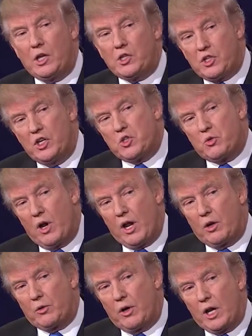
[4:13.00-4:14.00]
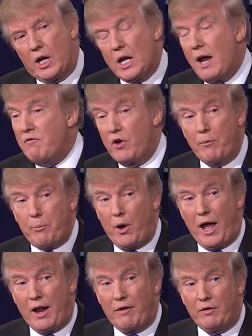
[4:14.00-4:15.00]
biggest since Ronald Reagan. I'm very
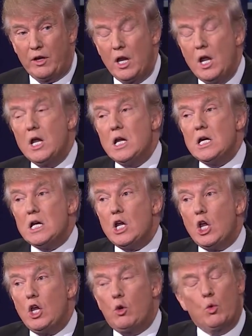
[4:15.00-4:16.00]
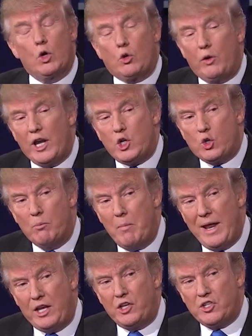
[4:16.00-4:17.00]
proud of it. It will create
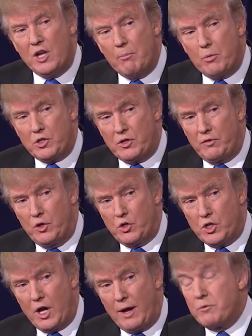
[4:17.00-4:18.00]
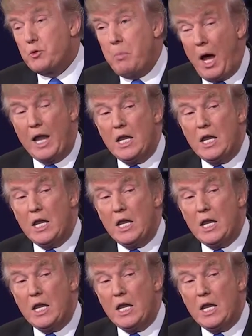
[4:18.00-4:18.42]
tremendous numbers of new jobs.